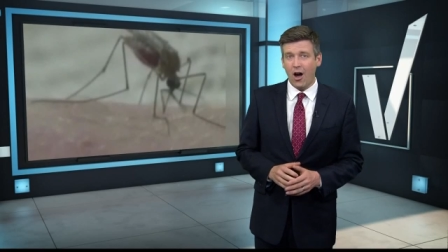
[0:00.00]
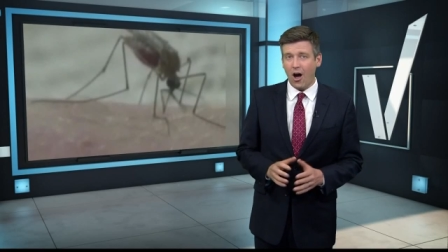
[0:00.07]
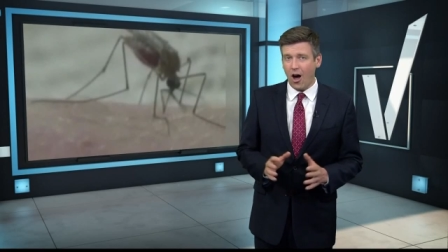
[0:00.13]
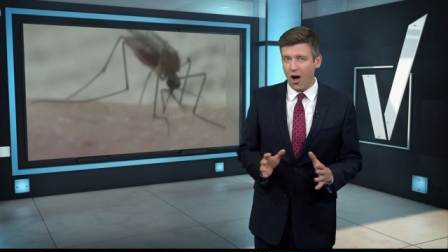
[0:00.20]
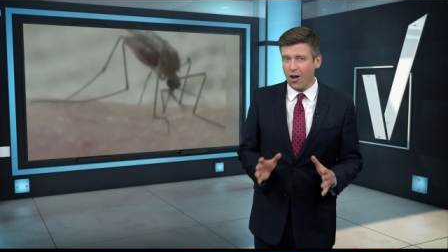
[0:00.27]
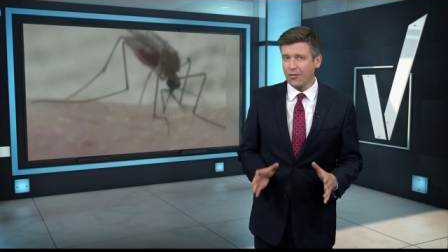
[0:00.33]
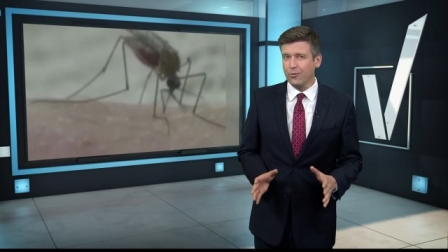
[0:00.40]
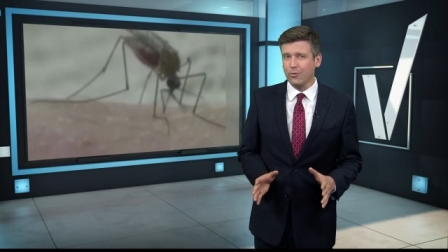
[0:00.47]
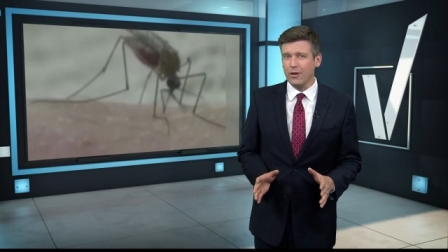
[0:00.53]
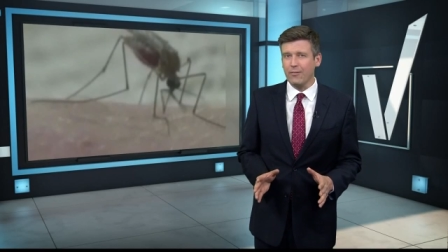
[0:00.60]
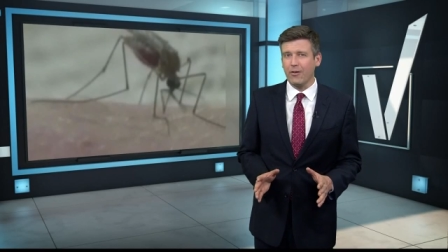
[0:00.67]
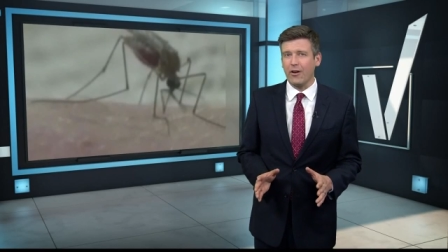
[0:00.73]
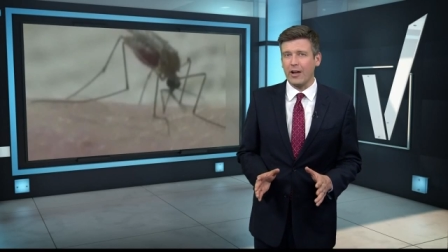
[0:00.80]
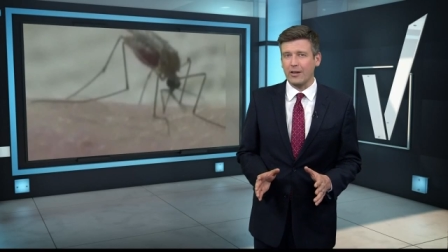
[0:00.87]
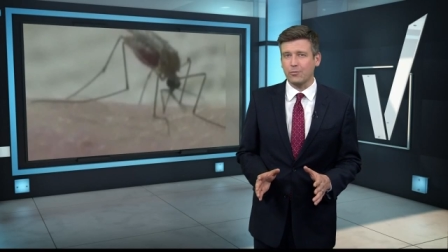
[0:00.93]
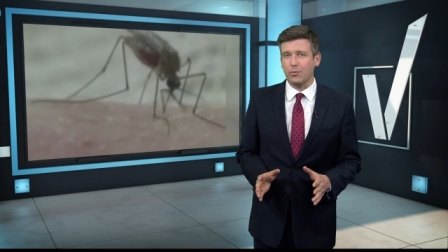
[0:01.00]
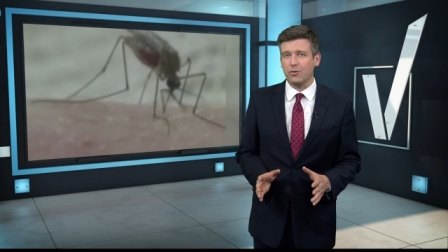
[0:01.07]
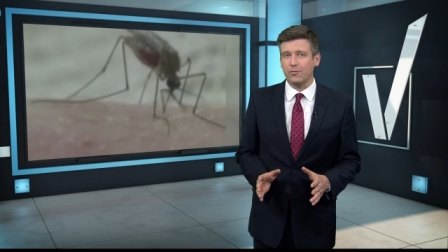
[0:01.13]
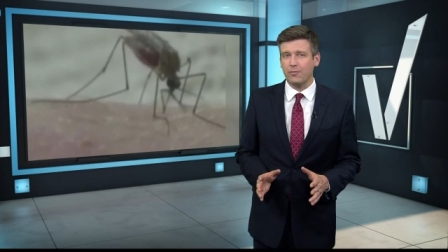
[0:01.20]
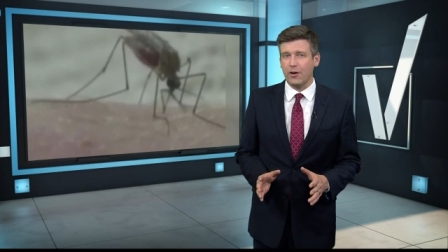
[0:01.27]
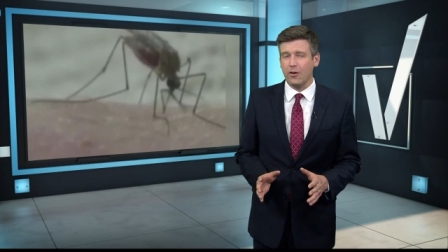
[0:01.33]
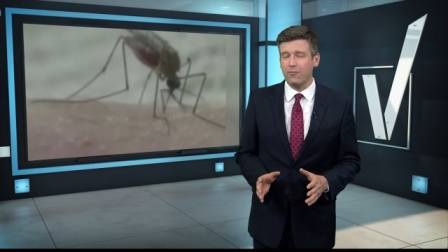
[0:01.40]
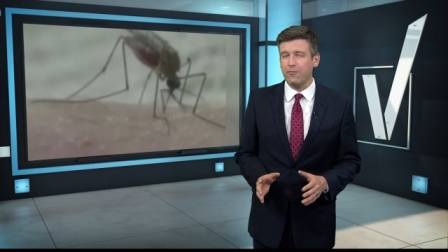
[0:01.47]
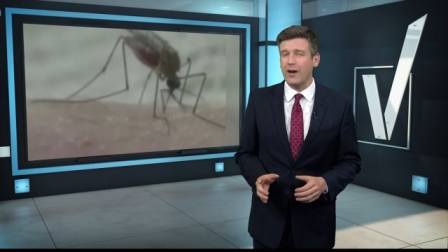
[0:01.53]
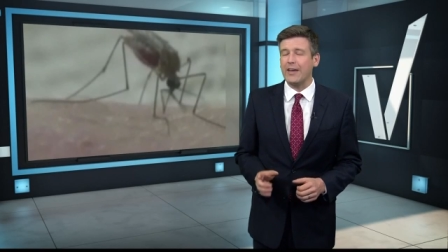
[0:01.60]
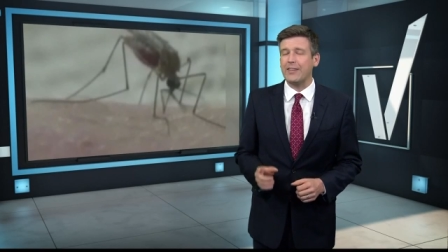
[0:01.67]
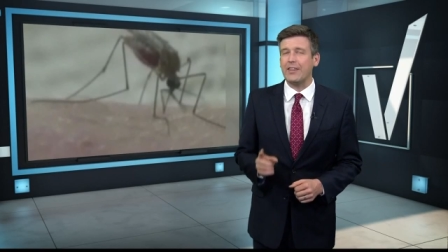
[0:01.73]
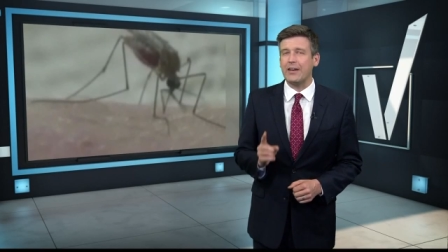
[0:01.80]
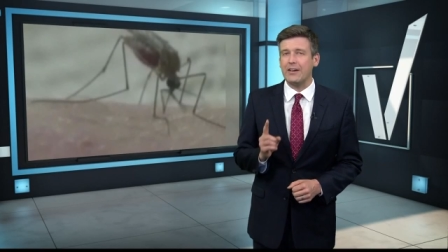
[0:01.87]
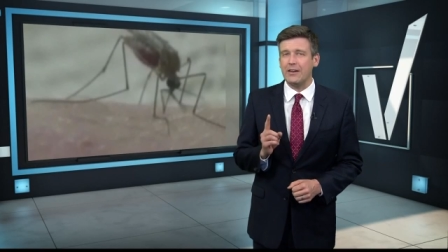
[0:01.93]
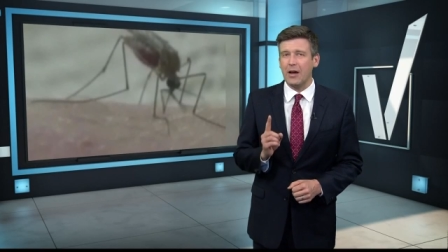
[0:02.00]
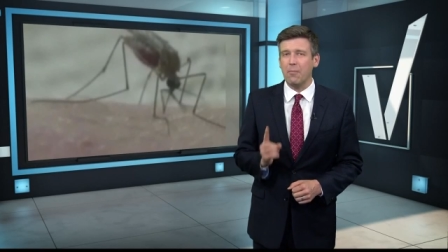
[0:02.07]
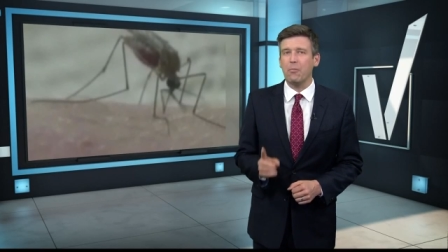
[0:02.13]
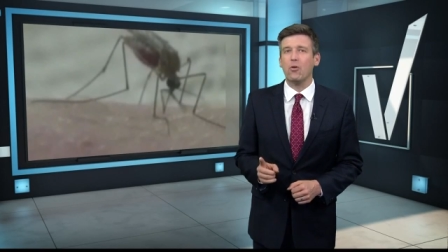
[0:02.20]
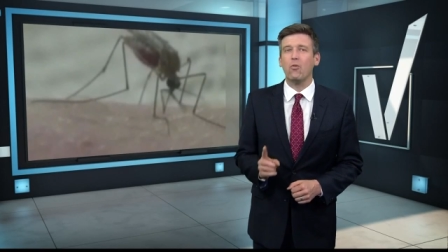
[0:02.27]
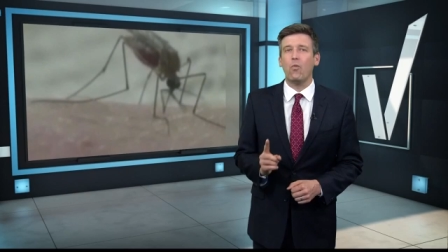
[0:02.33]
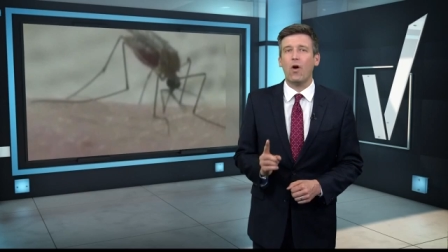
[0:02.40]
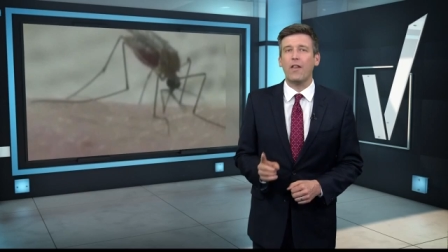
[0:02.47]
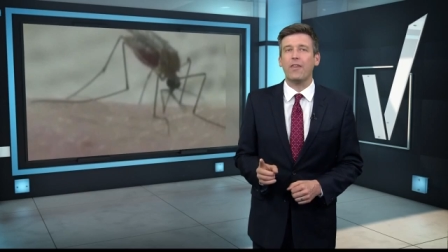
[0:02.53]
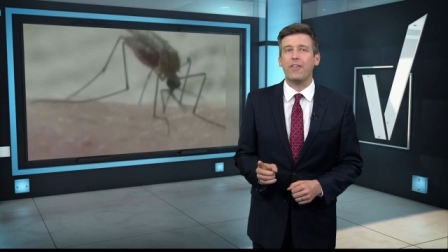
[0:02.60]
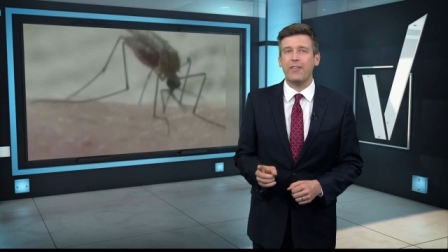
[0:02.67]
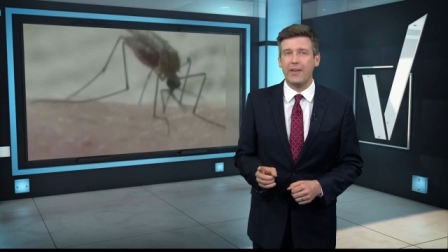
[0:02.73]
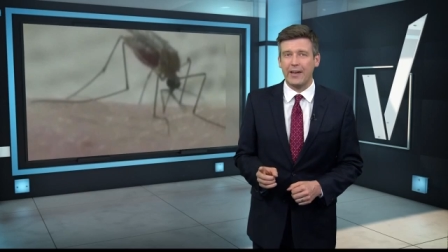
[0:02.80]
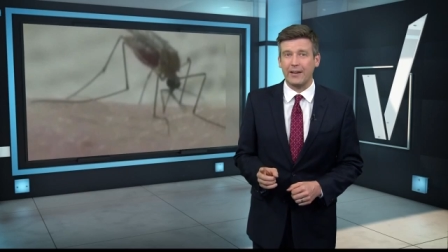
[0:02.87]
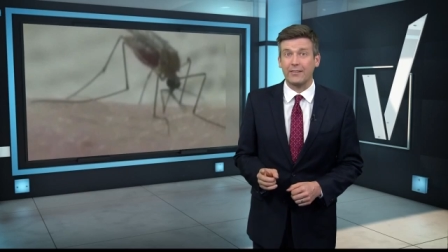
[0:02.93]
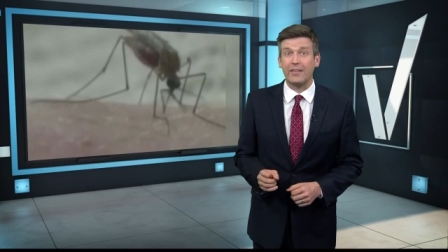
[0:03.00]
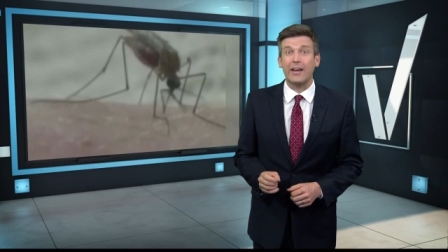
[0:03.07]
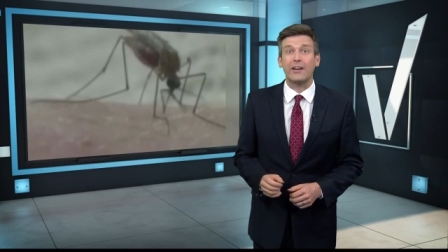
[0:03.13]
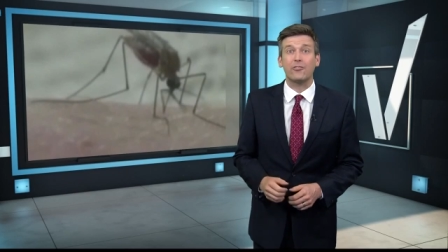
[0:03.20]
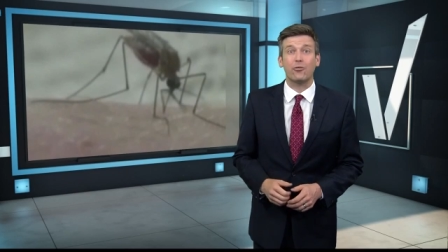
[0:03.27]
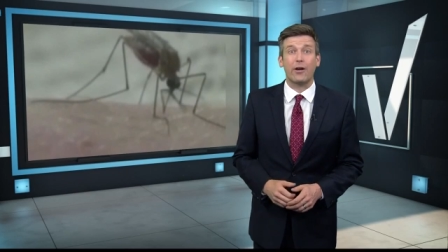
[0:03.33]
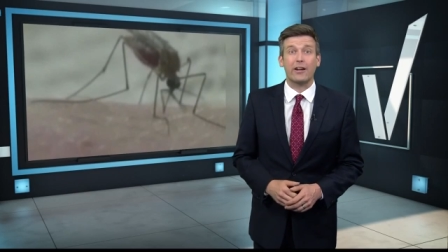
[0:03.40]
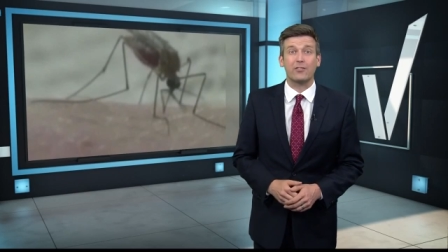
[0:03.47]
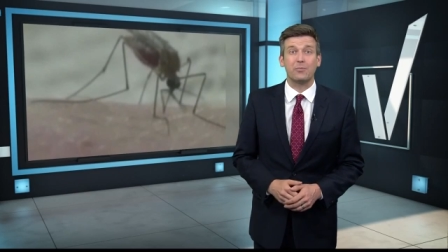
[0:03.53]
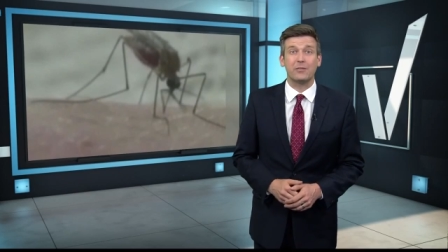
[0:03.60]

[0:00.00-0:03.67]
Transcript: all three of our experts verified the number one thing that attracts